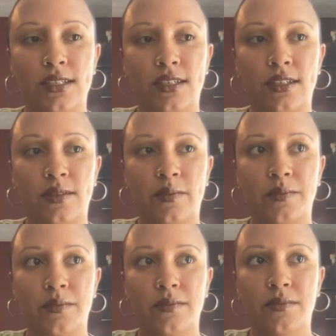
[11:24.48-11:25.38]

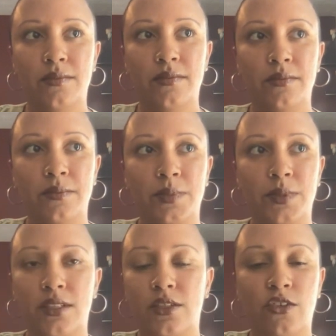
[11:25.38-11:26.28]

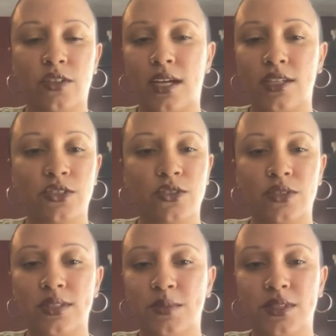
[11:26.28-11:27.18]
But the
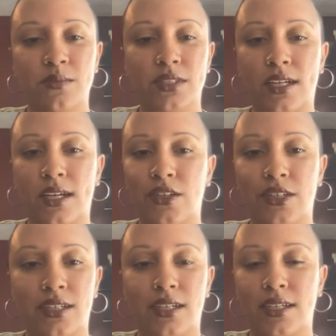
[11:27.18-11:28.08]
neurological symptoms, like I
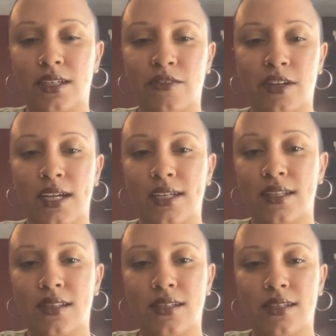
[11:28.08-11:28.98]
couldn't kick for
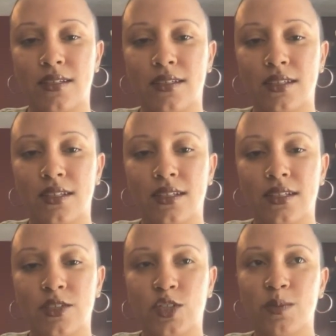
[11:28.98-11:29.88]
anything.
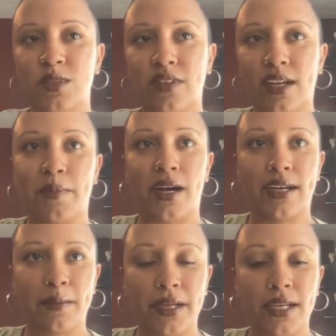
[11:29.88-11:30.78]
In terms of like
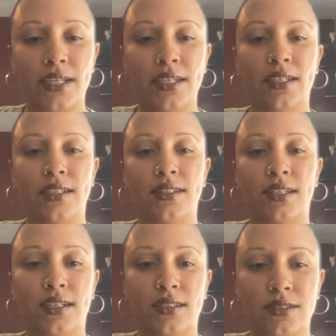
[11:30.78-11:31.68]
body pain and
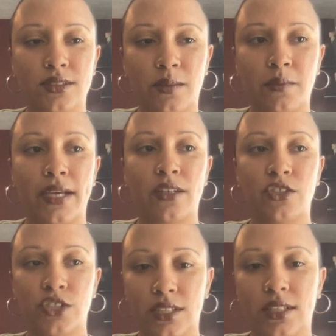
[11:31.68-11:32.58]
like some
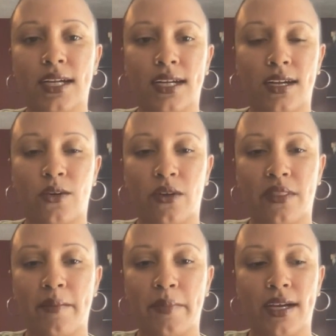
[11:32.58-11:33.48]
energy, like I got all
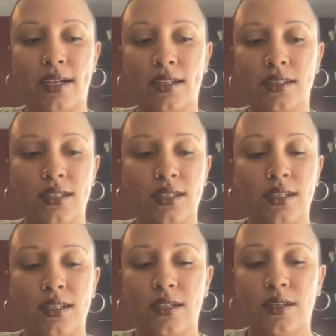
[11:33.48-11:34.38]
that back.
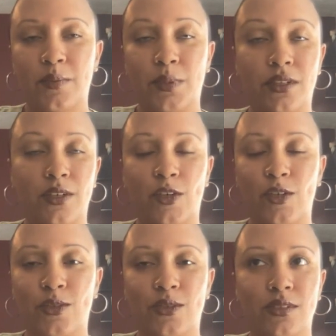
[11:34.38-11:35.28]
But the
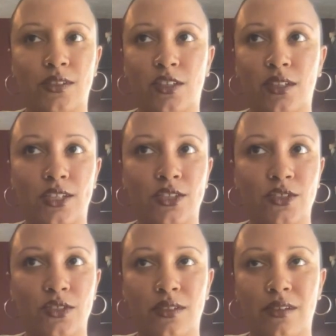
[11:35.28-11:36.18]

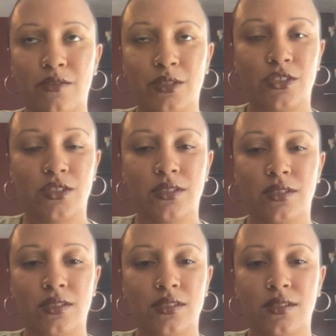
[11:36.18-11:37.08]
neurological stuff was
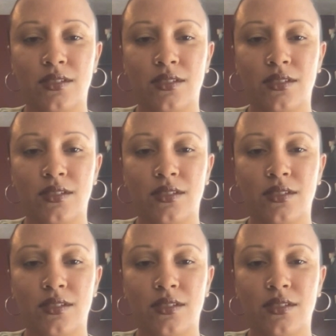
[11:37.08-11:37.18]
just